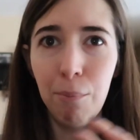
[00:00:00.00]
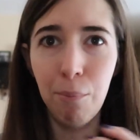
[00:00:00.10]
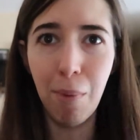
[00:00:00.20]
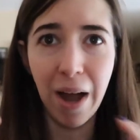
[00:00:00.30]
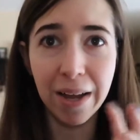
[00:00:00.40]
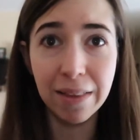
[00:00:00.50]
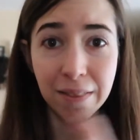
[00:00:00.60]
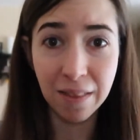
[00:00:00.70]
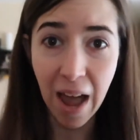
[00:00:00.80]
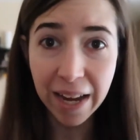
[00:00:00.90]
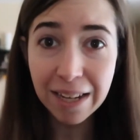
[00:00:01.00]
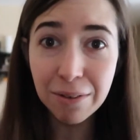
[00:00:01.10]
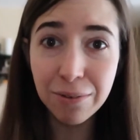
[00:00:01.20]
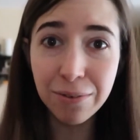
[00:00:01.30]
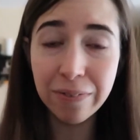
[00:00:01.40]
my
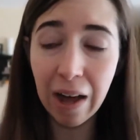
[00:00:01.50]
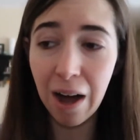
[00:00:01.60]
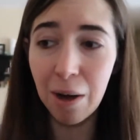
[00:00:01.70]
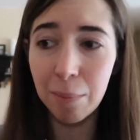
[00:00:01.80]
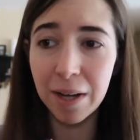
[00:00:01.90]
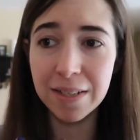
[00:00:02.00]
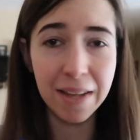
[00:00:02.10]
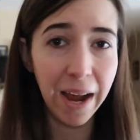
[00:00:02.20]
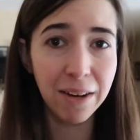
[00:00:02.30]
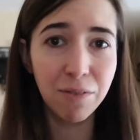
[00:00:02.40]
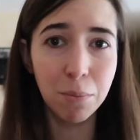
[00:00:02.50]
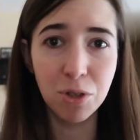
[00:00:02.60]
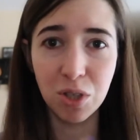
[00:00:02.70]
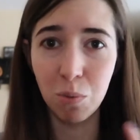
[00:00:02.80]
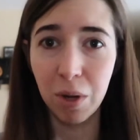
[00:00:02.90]
life, aside from
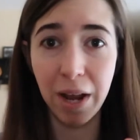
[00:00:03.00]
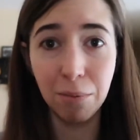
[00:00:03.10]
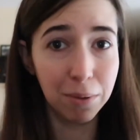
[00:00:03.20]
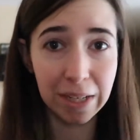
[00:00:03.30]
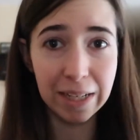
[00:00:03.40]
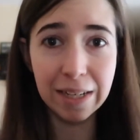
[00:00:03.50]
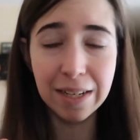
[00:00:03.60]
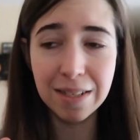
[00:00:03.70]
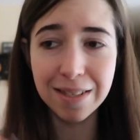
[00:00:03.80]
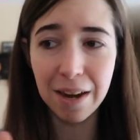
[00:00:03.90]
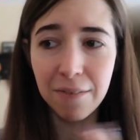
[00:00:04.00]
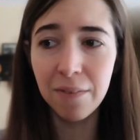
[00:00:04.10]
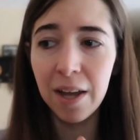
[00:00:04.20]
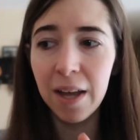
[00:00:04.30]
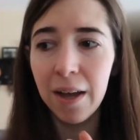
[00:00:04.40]
just what I read and stuff,
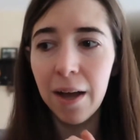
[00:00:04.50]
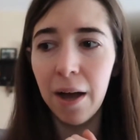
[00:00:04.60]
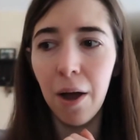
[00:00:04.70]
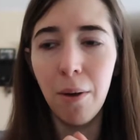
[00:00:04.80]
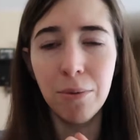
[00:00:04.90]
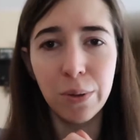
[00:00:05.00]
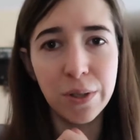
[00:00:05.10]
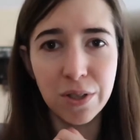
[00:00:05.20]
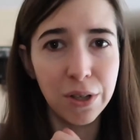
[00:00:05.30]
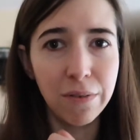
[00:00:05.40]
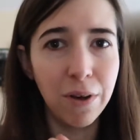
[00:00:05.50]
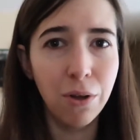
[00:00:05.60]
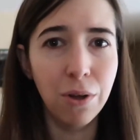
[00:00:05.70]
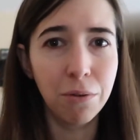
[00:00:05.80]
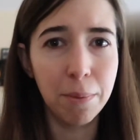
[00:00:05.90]
you can certainly
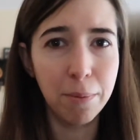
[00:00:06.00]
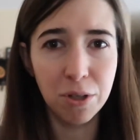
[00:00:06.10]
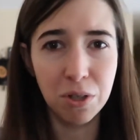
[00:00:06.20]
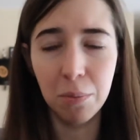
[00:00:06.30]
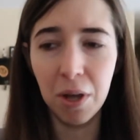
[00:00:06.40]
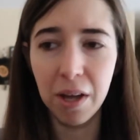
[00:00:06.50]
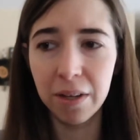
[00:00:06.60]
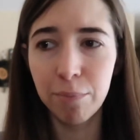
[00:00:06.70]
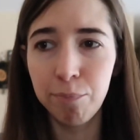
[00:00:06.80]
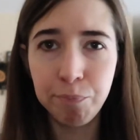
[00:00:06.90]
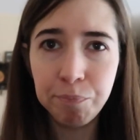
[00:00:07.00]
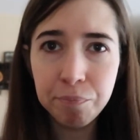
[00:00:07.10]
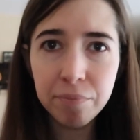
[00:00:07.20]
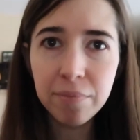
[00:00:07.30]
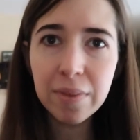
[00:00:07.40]
follow along with my personal blog.
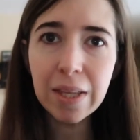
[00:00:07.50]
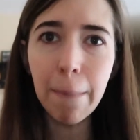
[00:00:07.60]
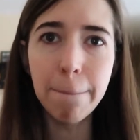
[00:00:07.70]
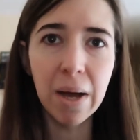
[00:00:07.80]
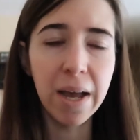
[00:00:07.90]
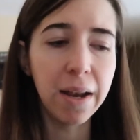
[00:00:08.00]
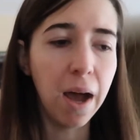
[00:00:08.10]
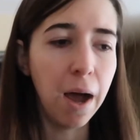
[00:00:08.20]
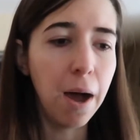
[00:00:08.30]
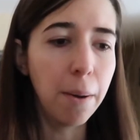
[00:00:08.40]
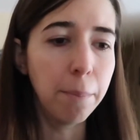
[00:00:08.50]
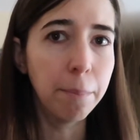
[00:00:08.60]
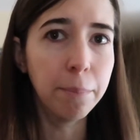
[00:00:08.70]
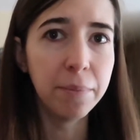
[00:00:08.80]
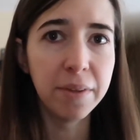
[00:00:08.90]
But
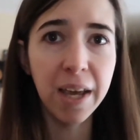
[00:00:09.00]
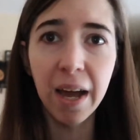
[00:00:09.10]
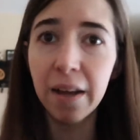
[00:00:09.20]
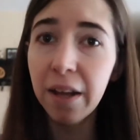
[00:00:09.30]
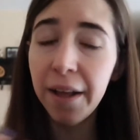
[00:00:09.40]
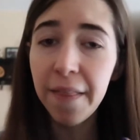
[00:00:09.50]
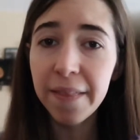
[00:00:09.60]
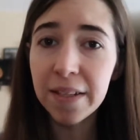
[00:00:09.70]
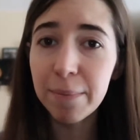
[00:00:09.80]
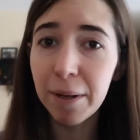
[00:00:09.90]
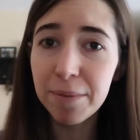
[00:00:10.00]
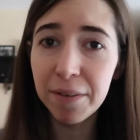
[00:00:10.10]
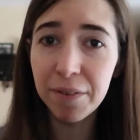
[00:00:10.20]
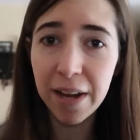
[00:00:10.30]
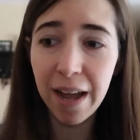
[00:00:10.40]
yeah, that's my
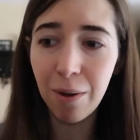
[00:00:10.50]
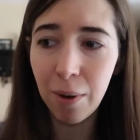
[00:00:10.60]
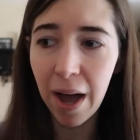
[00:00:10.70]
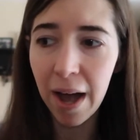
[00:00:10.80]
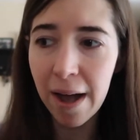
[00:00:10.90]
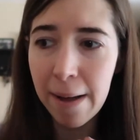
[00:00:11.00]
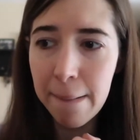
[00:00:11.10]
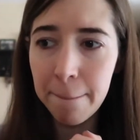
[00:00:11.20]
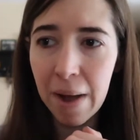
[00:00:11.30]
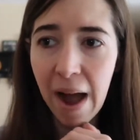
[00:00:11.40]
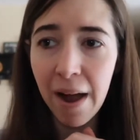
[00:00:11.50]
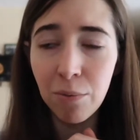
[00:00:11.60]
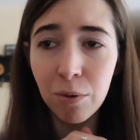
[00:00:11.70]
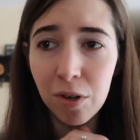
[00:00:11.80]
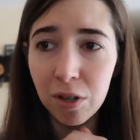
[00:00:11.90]
update for now. I
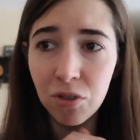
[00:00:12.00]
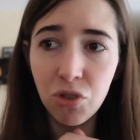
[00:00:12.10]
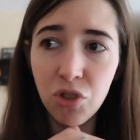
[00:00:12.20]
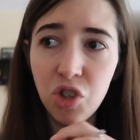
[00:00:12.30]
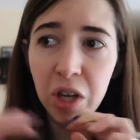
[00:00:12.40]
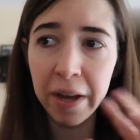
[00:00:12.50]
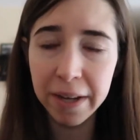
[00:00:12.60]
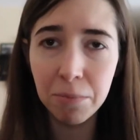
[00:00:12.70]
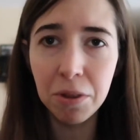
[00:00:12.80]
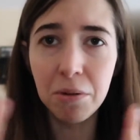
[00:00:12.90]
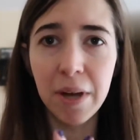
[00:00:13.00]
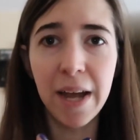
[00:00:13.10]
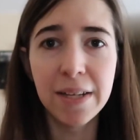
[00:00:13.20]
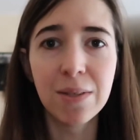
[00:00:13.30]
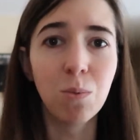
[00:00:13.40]
will check in with you
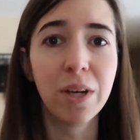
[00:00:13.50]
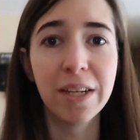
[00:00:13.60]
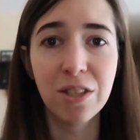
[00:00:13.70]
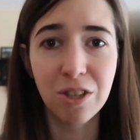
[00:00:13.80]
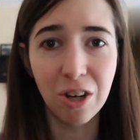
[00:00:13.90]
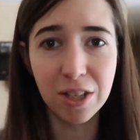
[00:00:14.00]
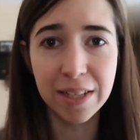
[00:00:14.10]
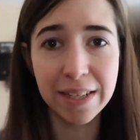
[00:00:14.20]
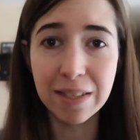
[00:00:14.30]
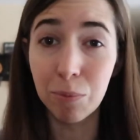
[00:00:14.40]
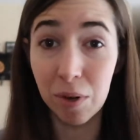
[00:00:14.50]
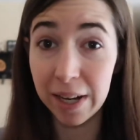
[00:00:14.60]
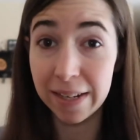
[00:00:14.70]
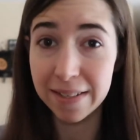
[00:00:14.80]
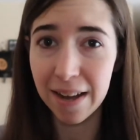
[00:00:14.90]
guys when I start to get some
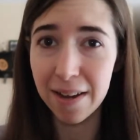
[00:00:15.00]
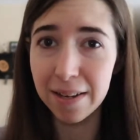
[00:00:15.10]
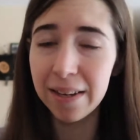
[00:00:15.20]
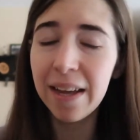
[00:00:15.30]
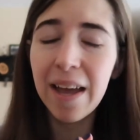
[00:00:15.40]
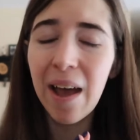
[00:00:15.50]
reading done.